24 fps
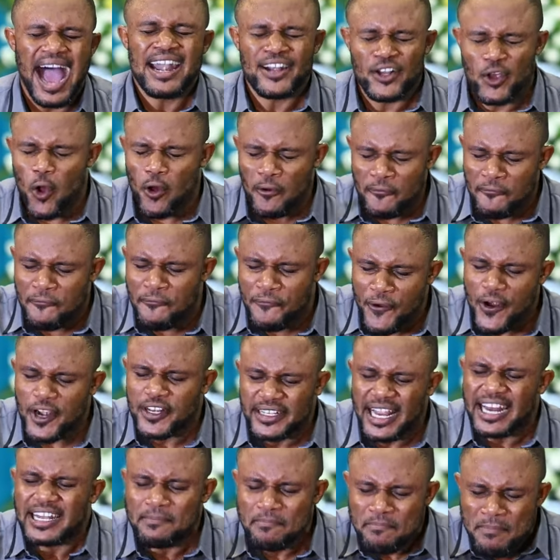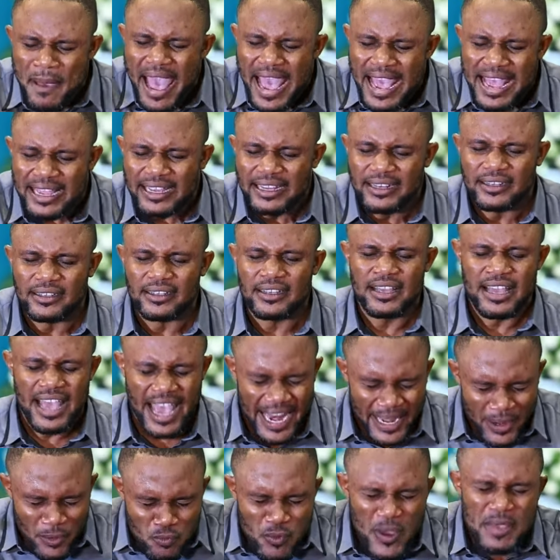Unconverted men
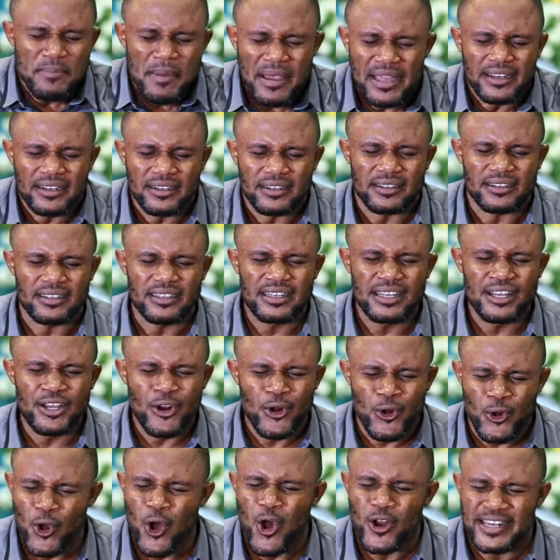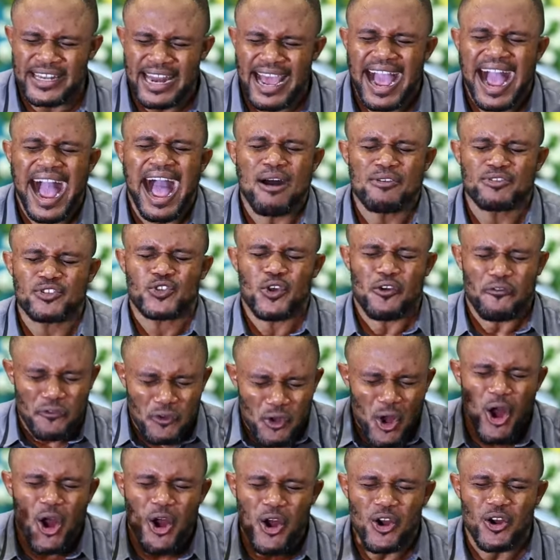and women Lord, the house
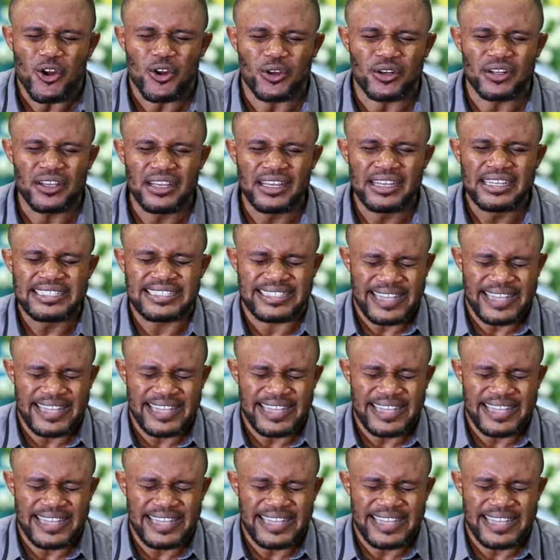of God.